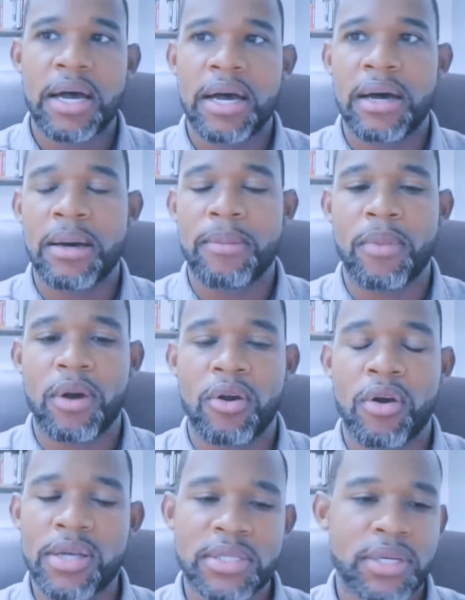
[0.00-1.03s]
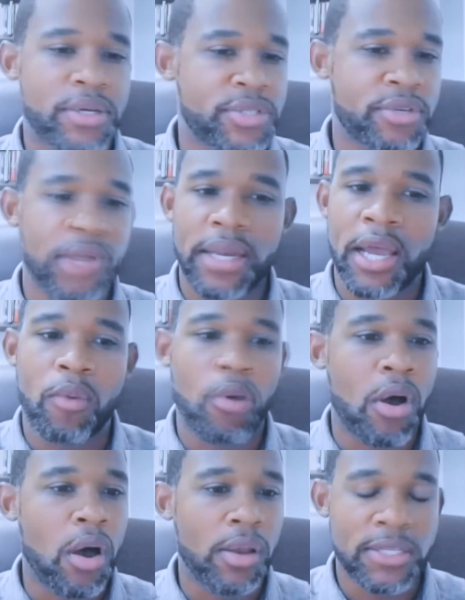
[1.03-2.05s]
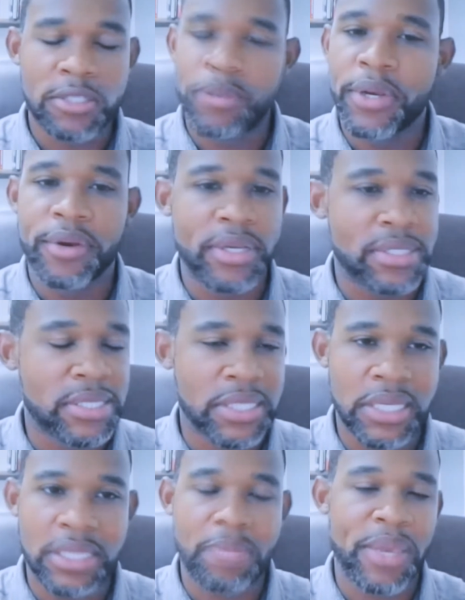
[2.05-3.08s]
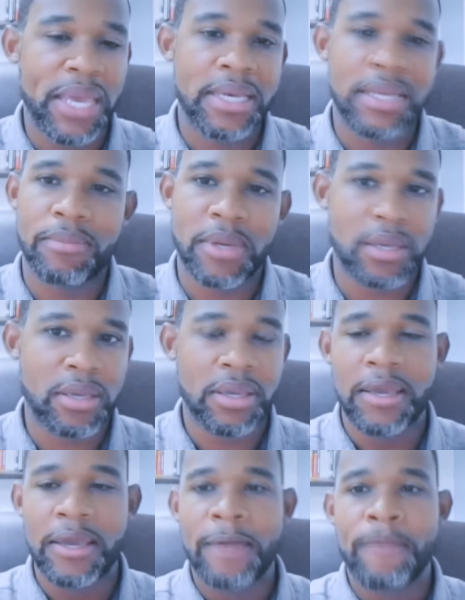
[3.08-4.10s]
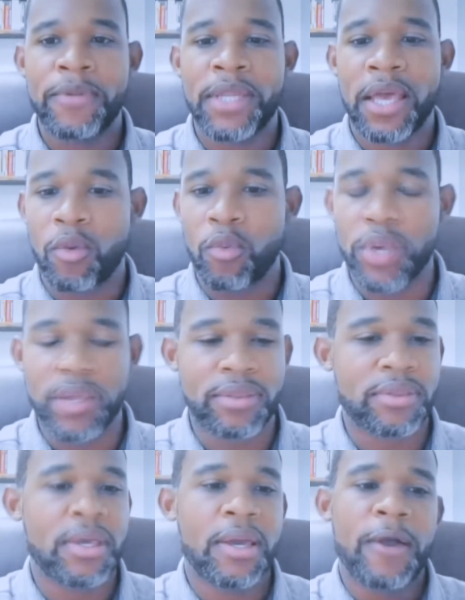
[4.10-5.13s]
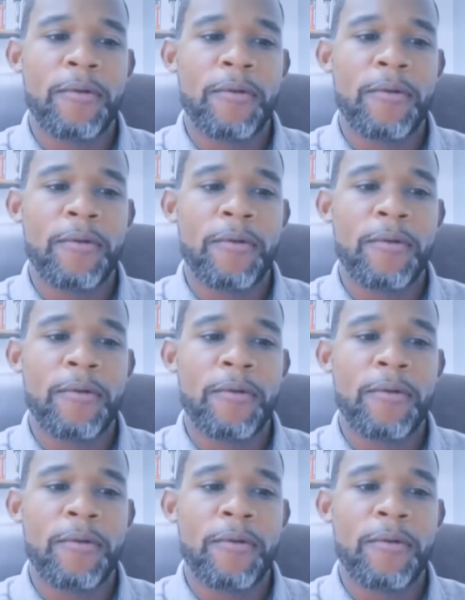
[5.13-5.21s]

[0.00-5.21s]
Across the country right now, we're all experiencing the pandemic. Now, with